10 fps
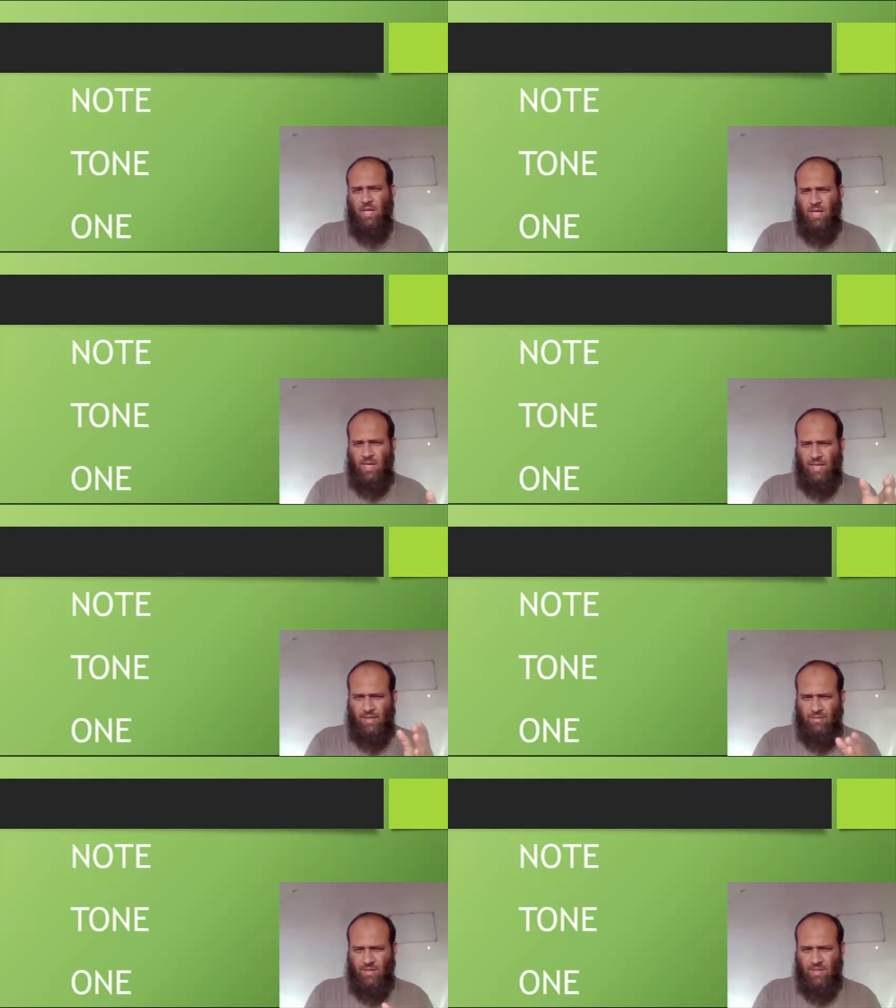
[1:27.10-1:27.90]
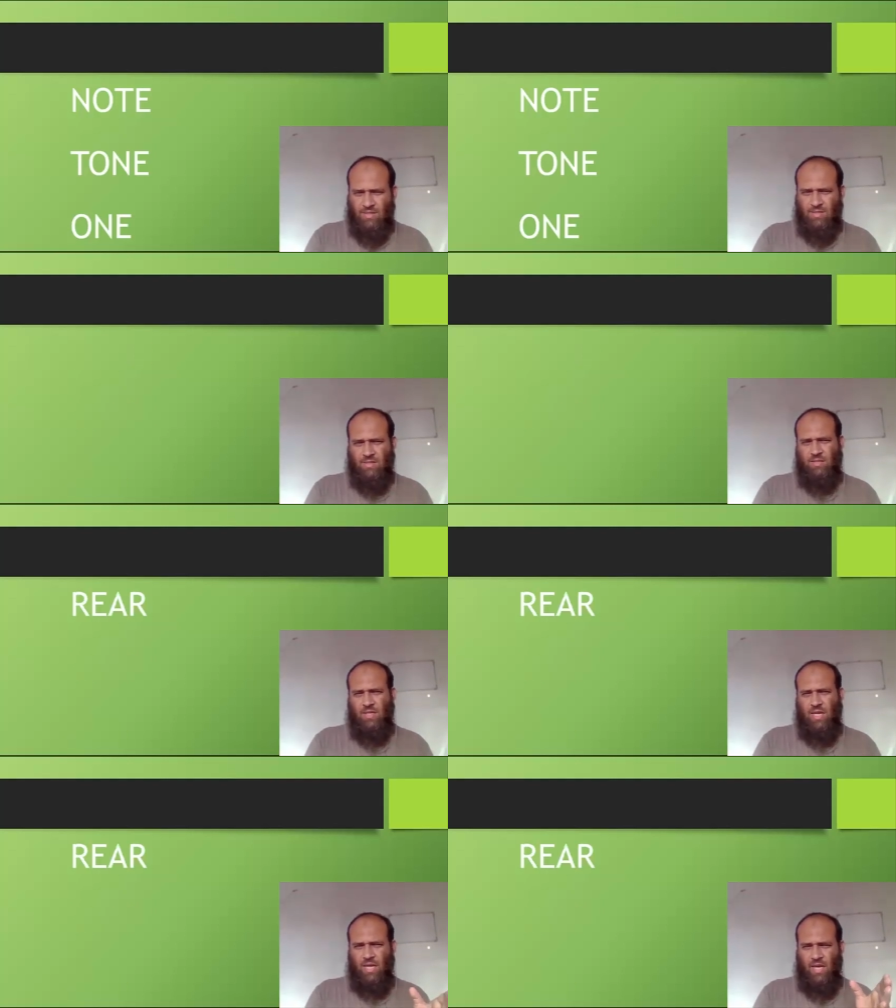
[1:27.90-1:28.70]
Like this,
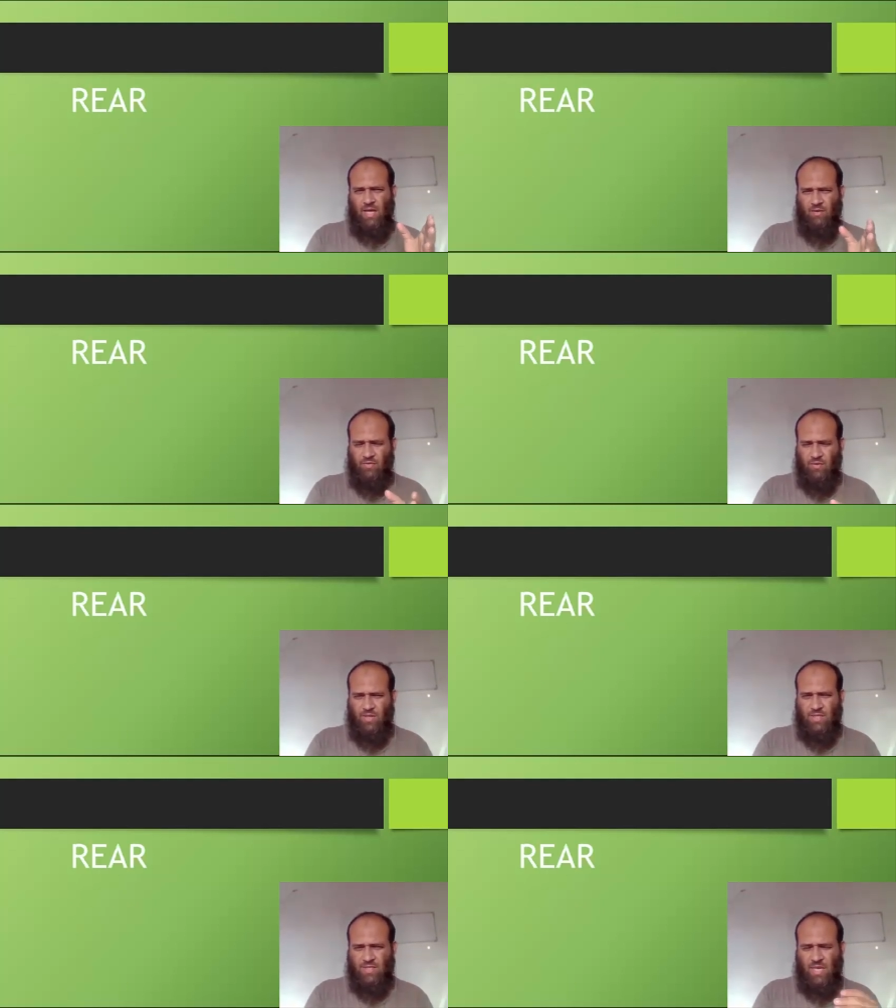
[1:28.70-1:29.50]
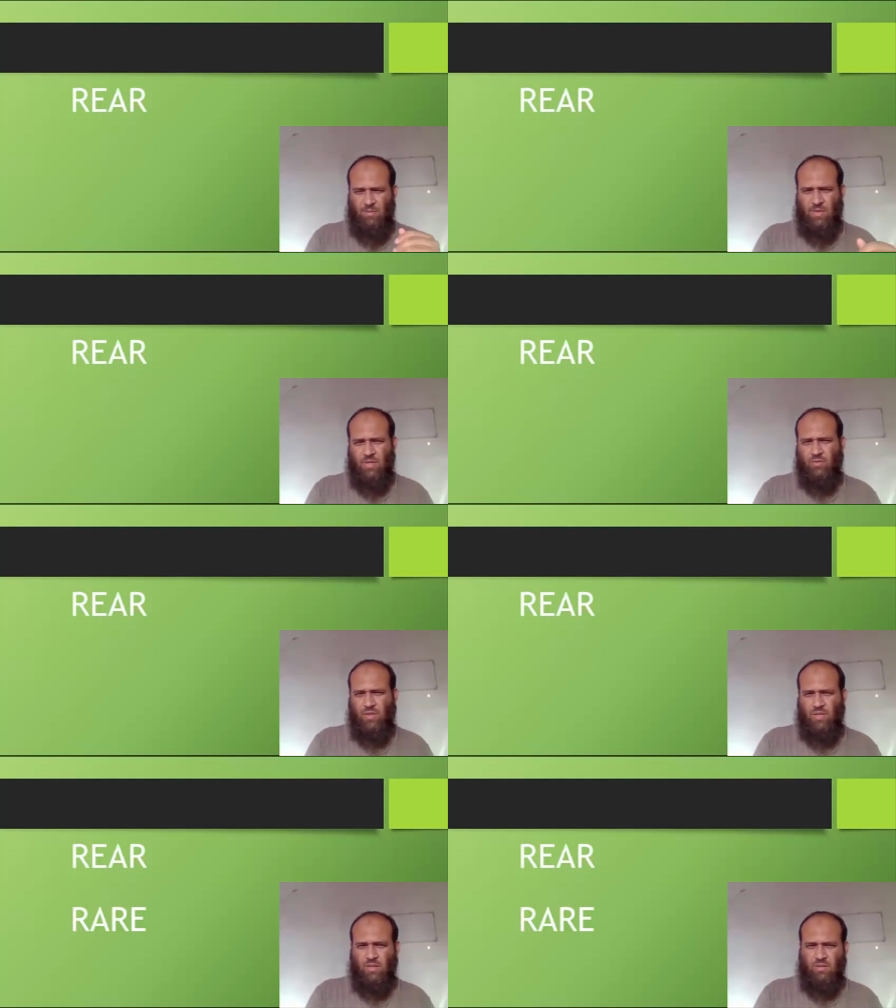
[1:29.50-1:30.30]
I have third example,
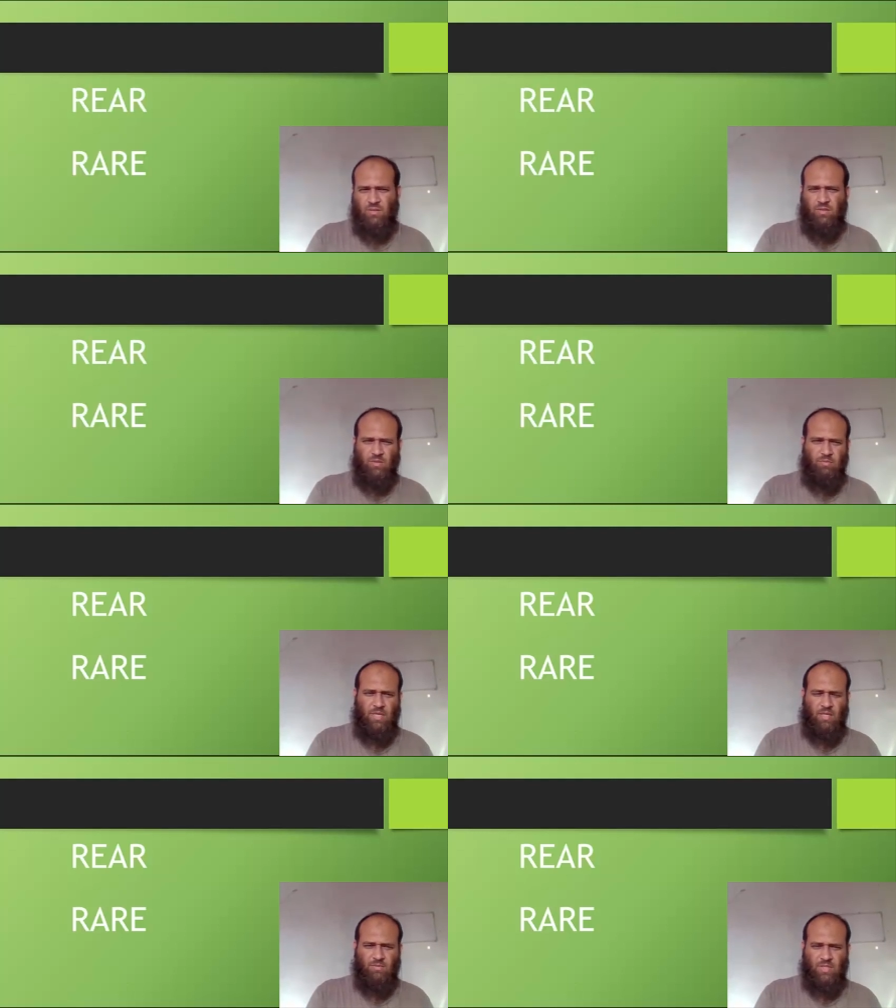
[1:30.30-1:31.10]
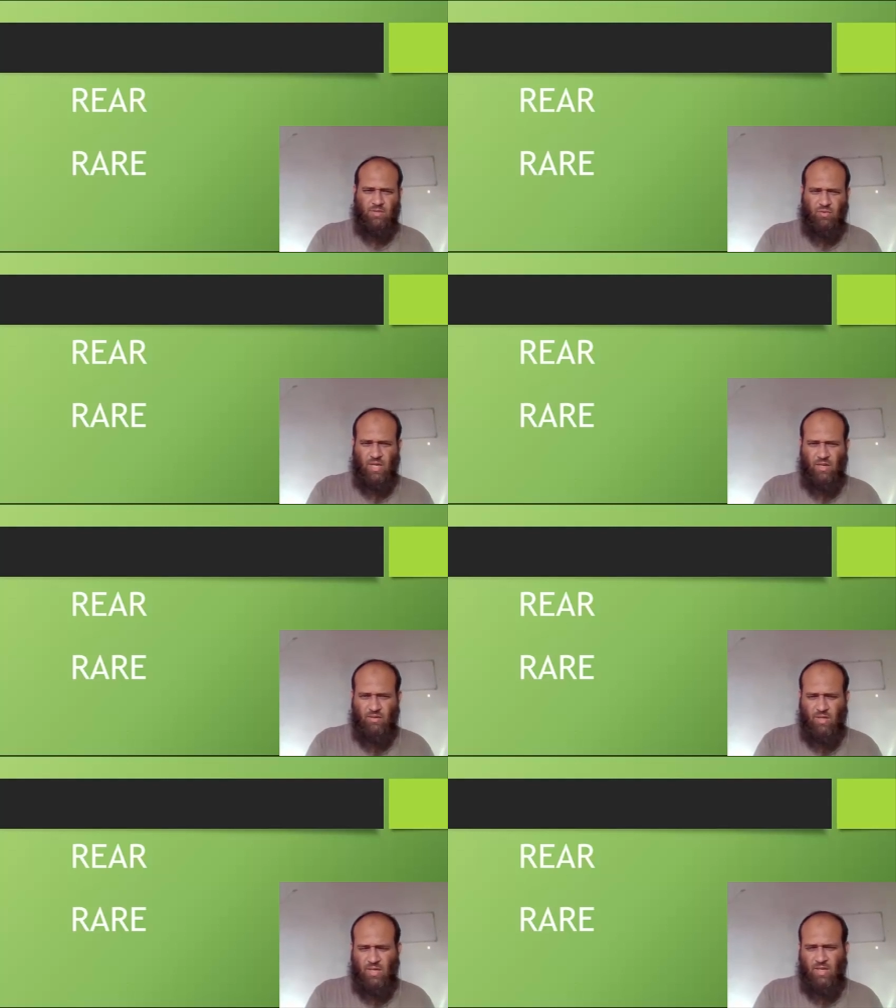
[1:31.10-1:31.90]
rear becomes rare,